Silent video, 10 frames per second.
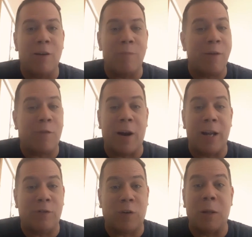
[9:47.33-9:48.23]
my
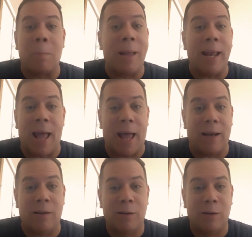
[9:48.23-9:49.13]
friends from the
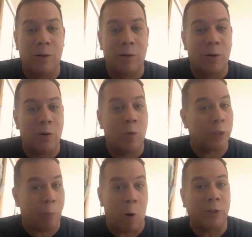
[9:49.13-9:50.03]
mainland
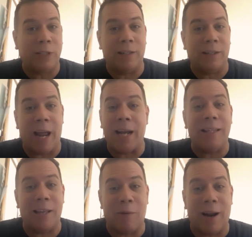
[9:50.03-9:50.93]
was posting
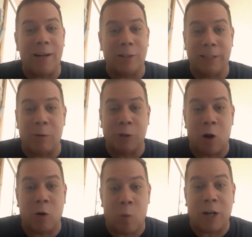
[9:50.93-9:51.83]
anything, right? Because they was
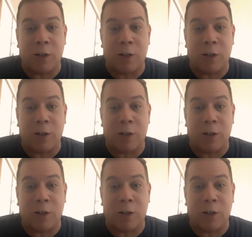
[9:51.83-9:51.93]
all